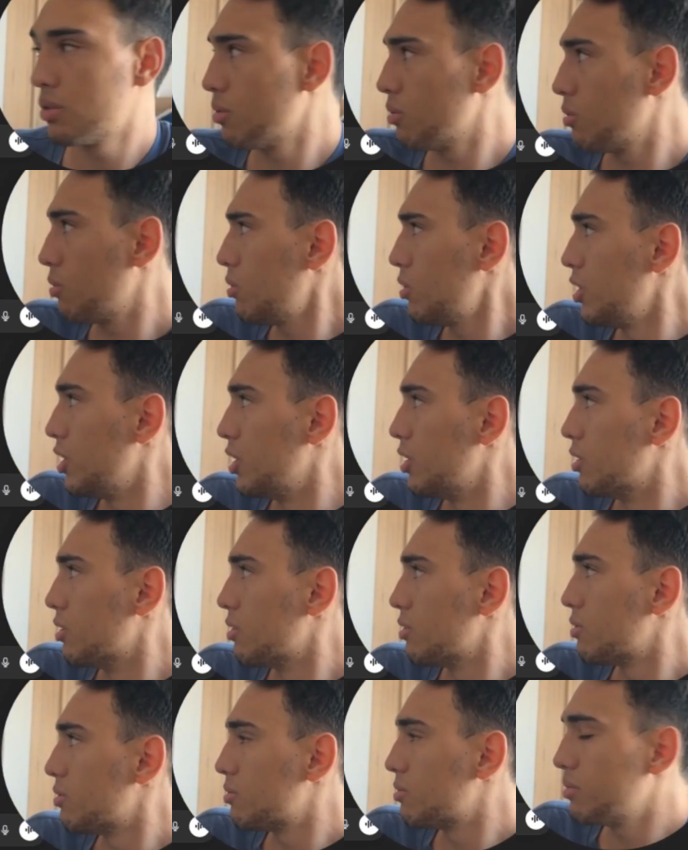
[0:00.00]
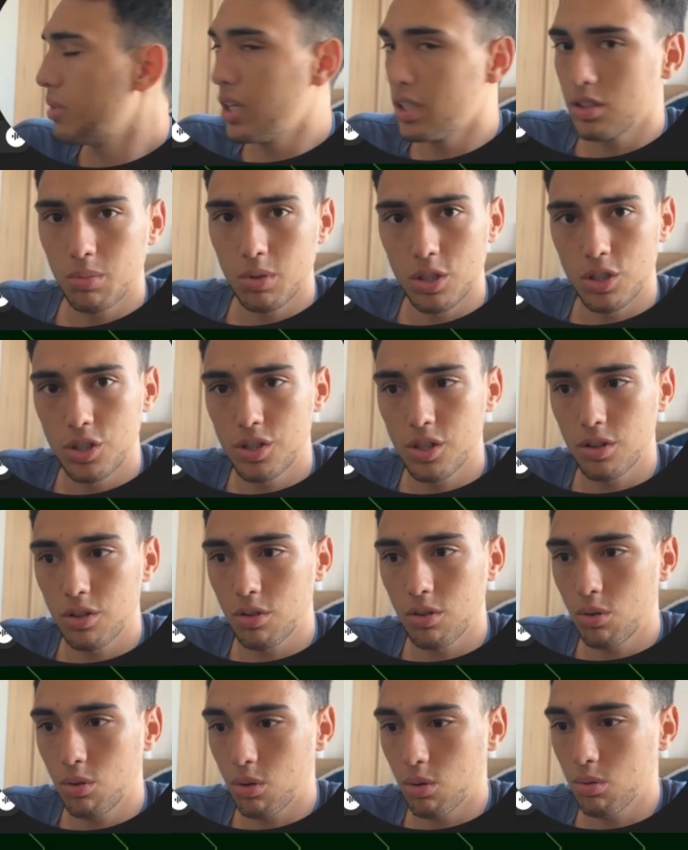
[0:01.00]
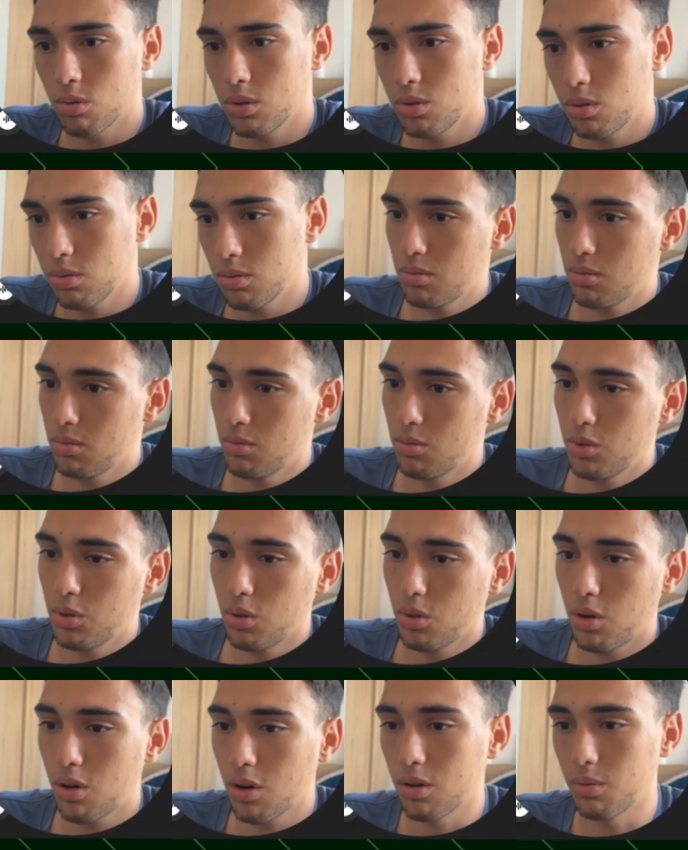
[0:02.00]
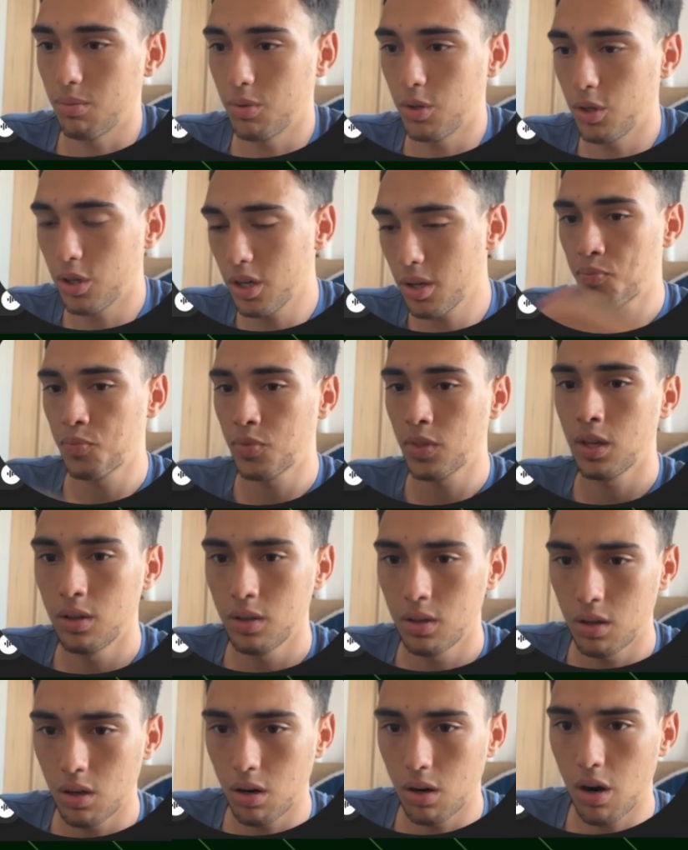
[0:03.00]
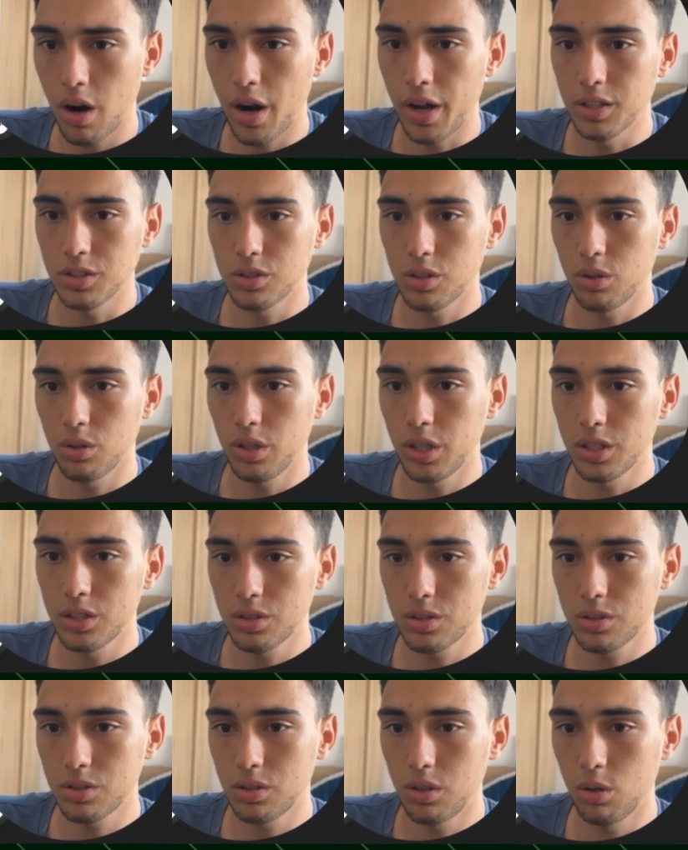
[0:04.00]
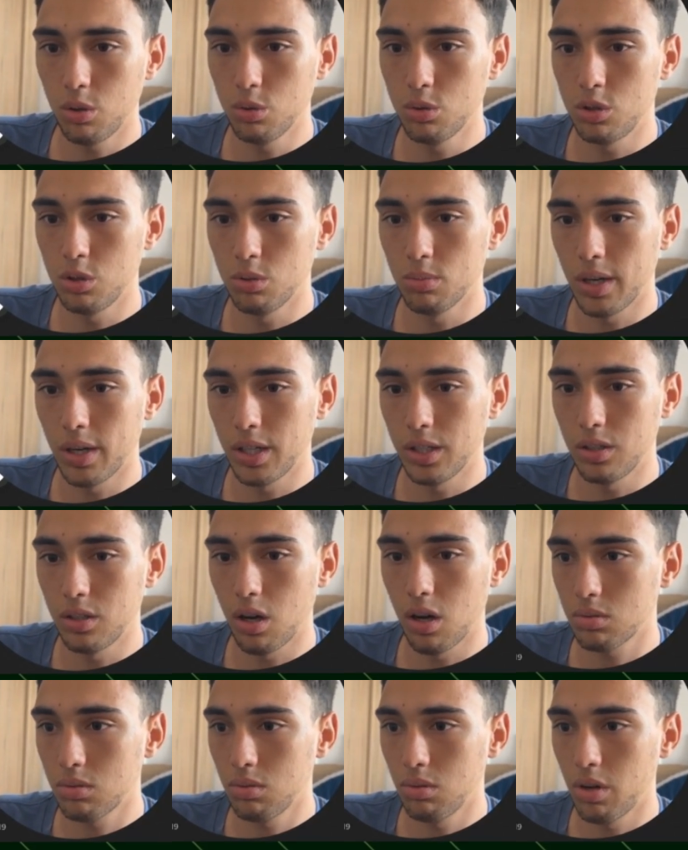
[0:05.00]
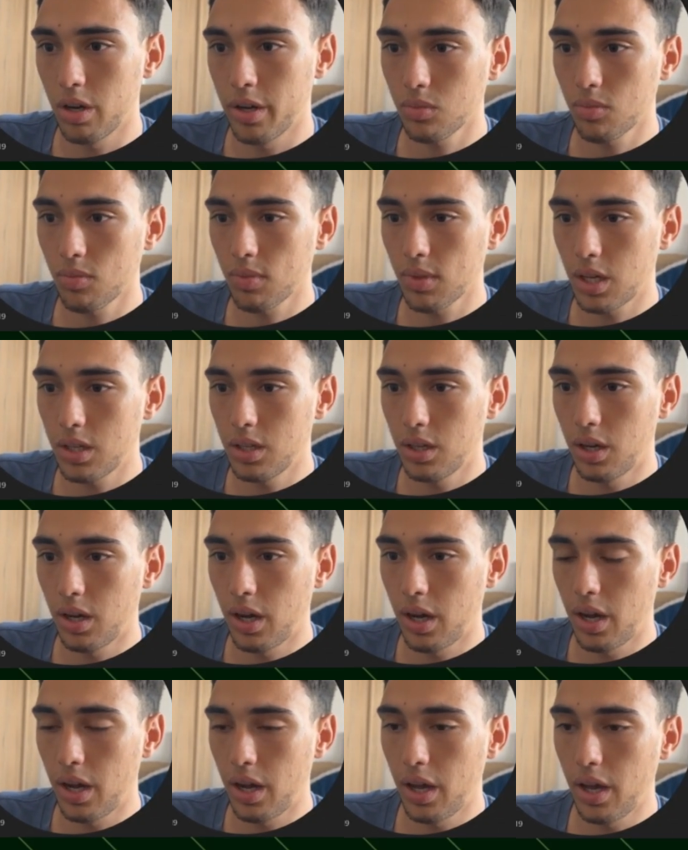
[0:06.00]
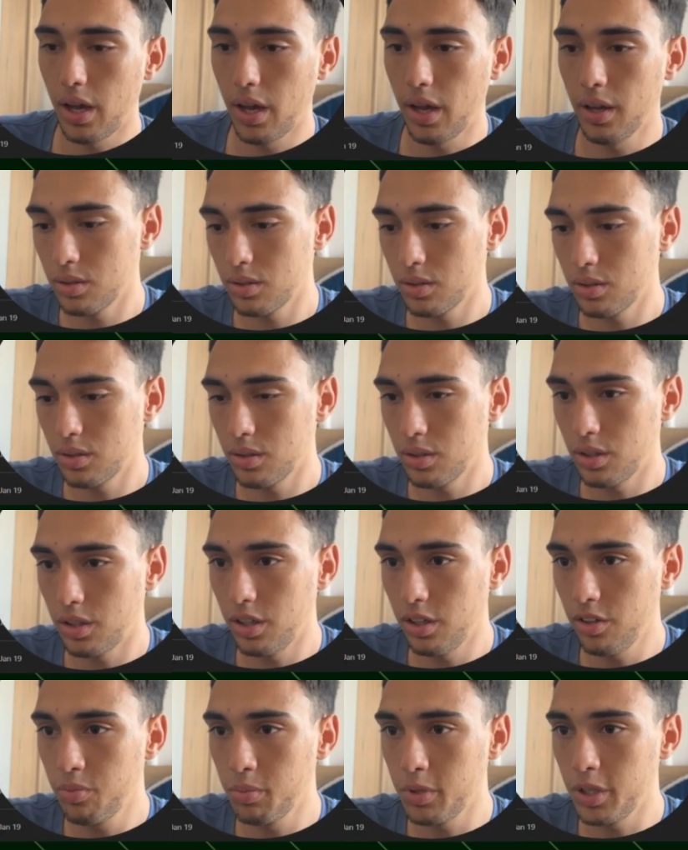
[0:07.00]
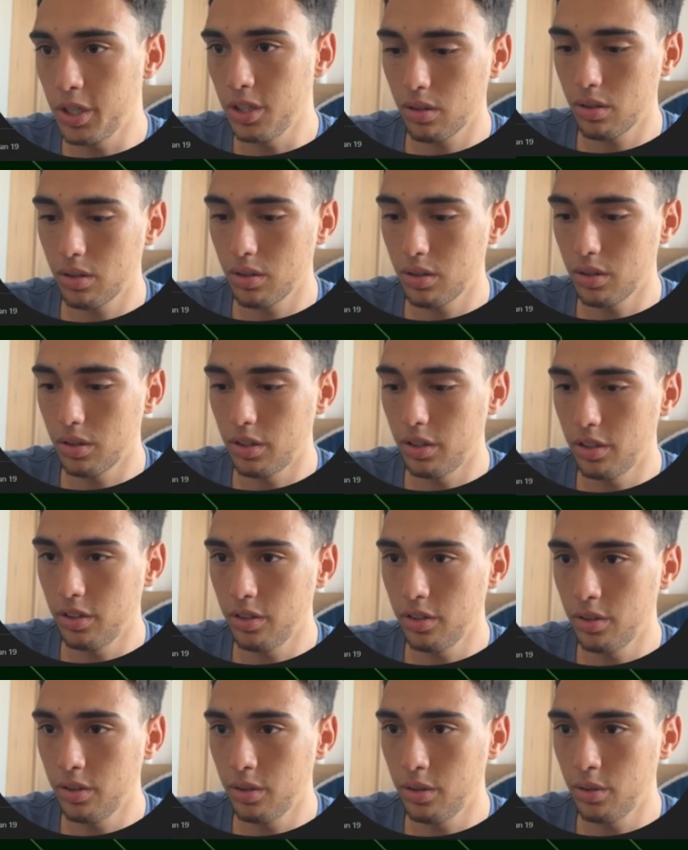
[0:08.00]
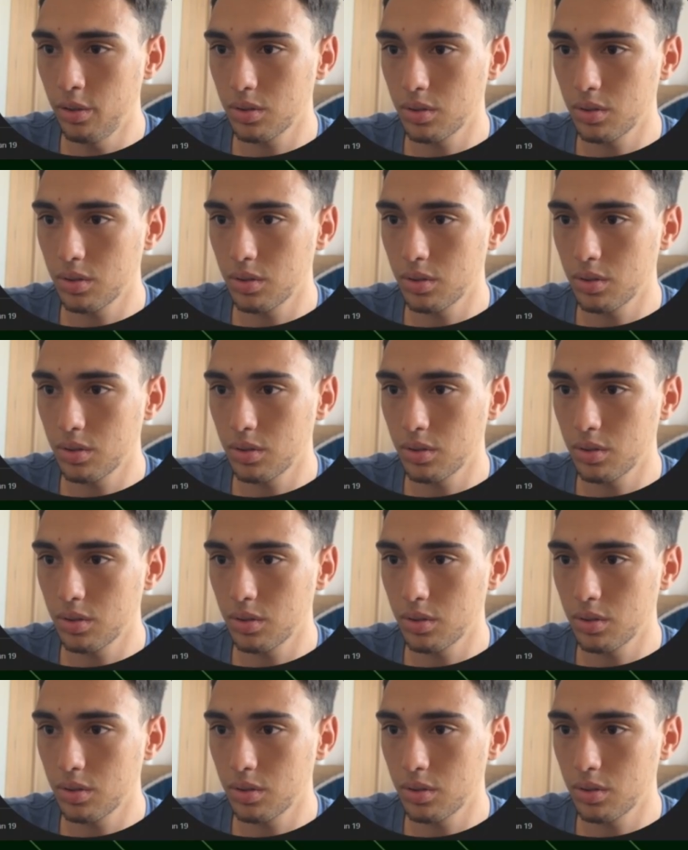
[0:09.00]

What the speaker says: Oi, man, somebody shut the door real hard. Okay? All right, so let's go to my Tagalog, right? Give me 3